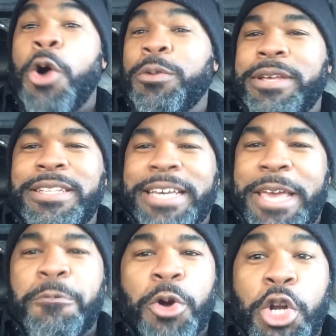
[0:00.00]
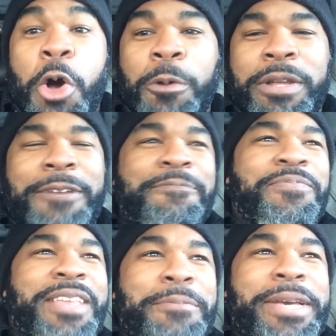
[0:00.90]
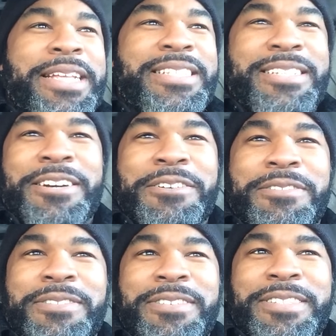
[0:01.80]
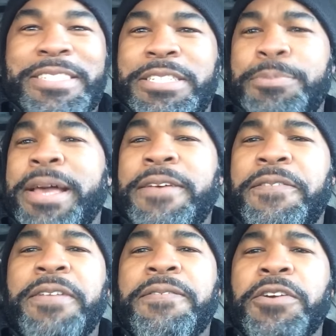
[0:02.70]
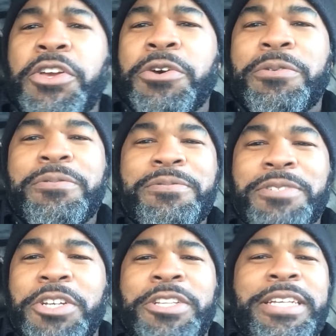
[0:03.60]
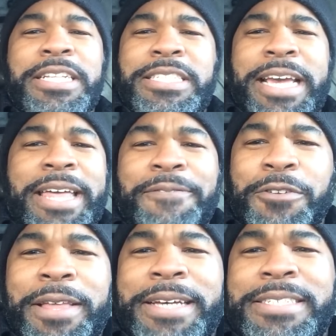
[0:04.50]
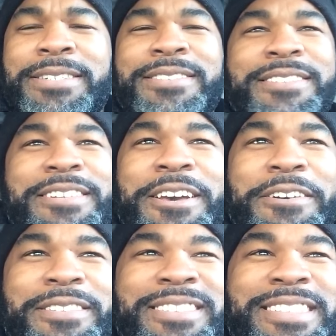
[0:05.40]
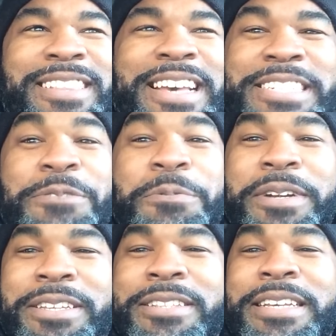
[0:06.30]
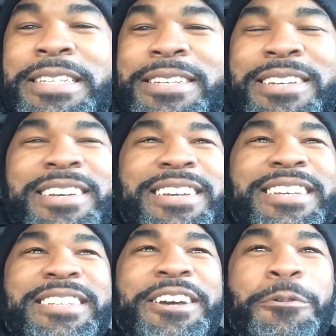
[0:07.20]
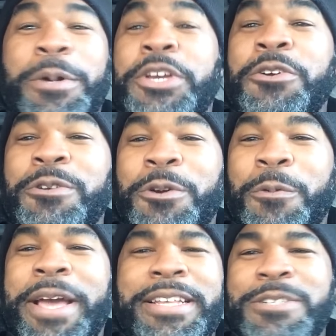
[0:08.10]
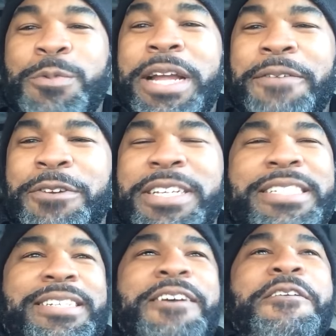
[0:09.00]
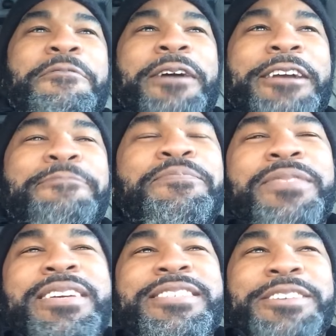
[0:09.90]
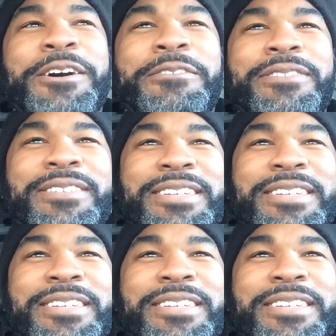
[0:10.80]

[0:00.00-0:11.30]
only. The keyword only. That means, you know, this is a benefit for you. So you need to take it for less, you know, less than what you need to, you know, what your, your rate is, whatever it is, right? So